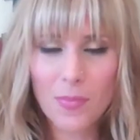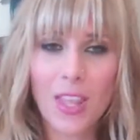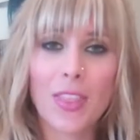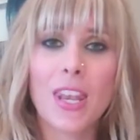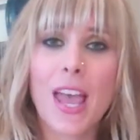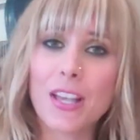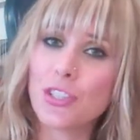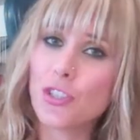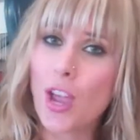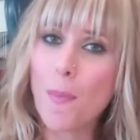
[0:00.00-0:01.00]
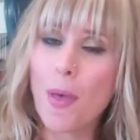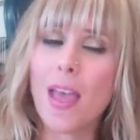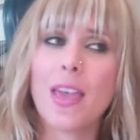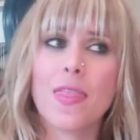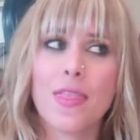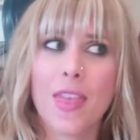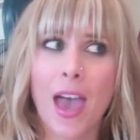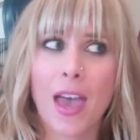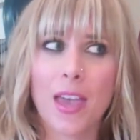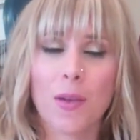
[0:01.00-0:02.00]
The next trip
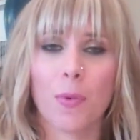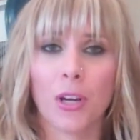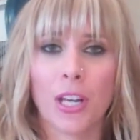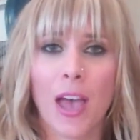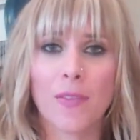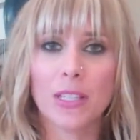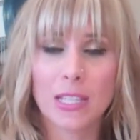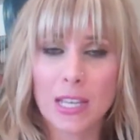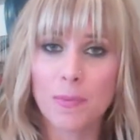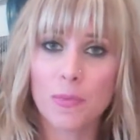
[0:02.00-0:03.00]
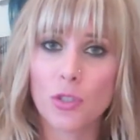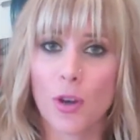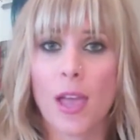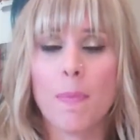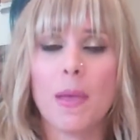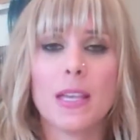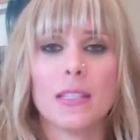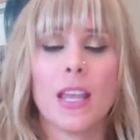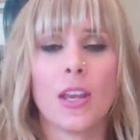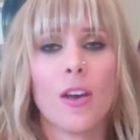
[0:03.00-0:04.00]
that we're going to have a team trip is
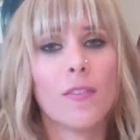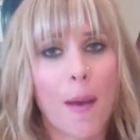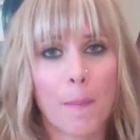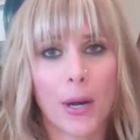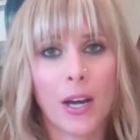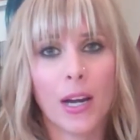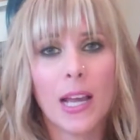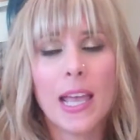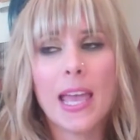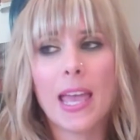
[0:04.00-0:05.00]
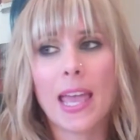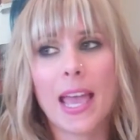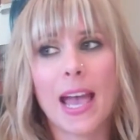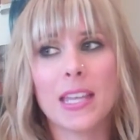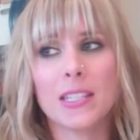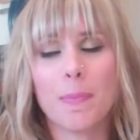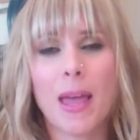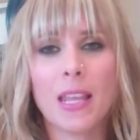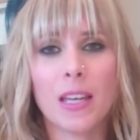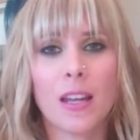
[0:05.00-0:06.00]
in November. And
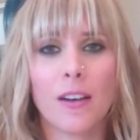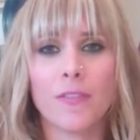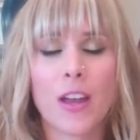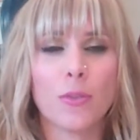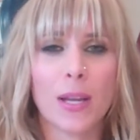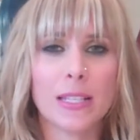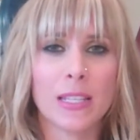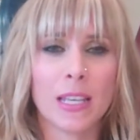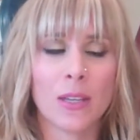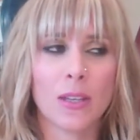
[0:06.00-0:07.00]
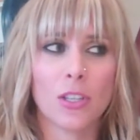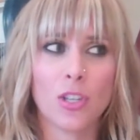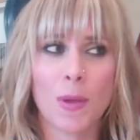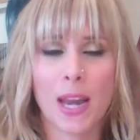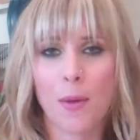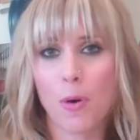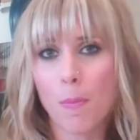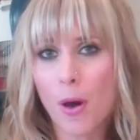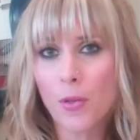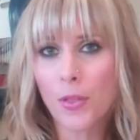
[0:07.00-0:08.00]
depending on our fundraising, Jimmy and I will
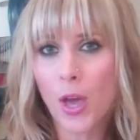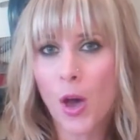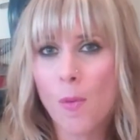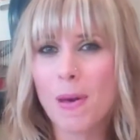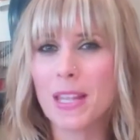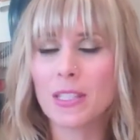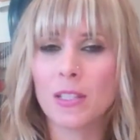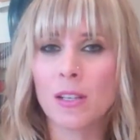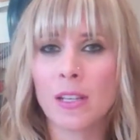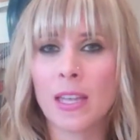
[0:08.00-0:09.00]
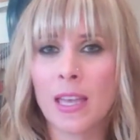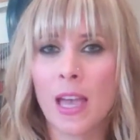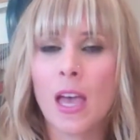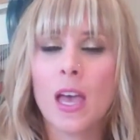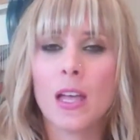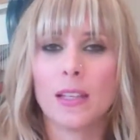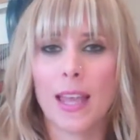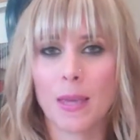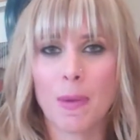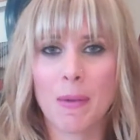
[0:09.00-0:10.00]
both go, but it's looking
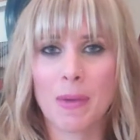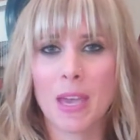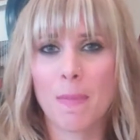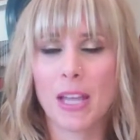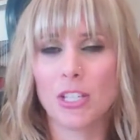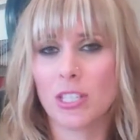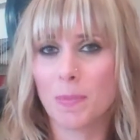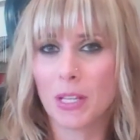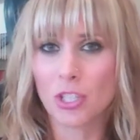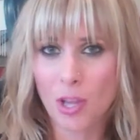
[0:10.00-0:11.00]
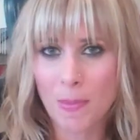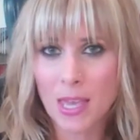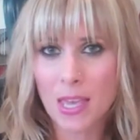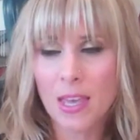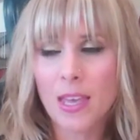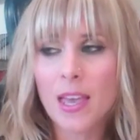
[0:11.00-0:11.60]
like maybe it might just be Jimmy.